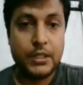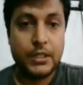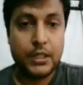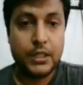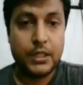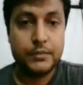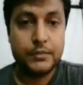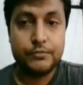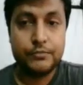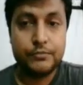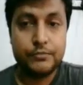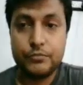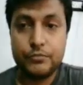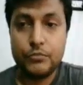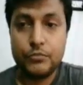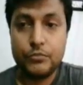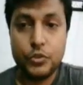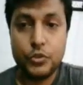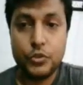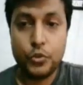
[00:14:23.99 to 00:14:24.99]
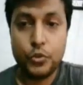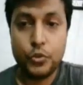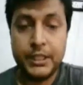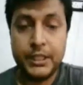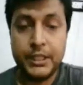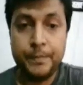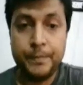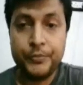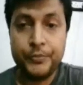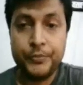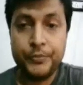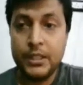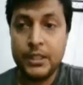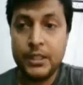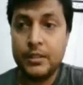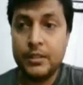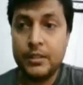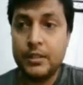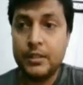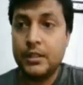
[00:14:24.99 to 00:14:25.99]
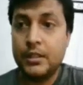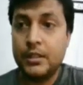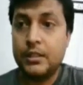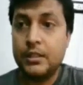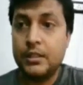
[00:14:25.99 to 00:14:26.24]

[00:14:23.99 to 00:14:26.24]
Okay, let me zoom in.